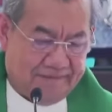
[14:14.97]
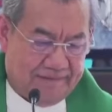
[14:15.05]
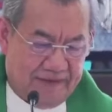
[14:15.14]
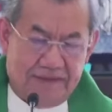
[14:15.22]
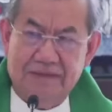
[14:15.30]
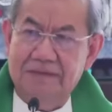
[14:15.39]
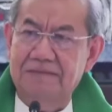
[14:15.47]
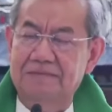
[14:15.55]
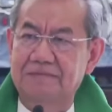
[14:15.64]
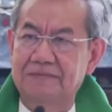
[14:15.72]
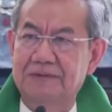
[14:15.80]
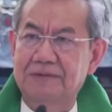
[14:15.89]
you know,
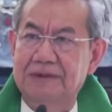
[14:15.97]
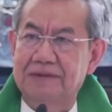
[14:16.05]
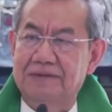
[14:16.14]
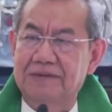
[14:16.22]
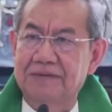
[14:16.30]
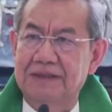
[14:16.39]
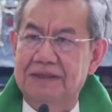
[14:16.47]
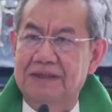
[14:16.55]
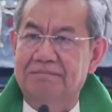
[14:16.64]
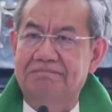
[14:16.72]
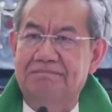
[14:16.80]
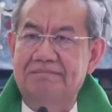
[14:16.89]
when we were growing up,
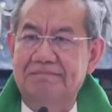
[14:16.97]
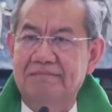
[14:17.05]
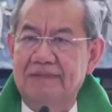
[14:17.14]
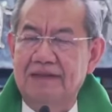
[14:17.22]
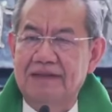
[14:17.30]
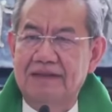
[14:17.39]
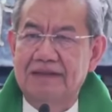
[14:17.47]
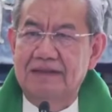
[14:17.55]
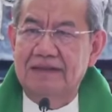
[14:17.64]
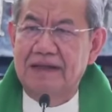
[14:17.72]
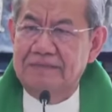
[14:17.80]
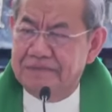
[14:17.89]

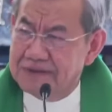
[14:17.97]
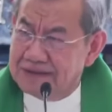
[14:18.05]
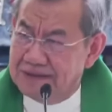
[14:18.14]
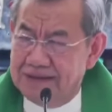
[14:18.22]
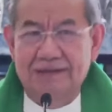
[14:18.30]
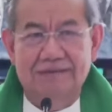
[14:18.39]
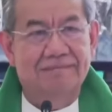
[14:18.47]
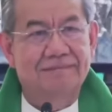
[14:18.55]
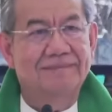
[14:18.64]
life was hard.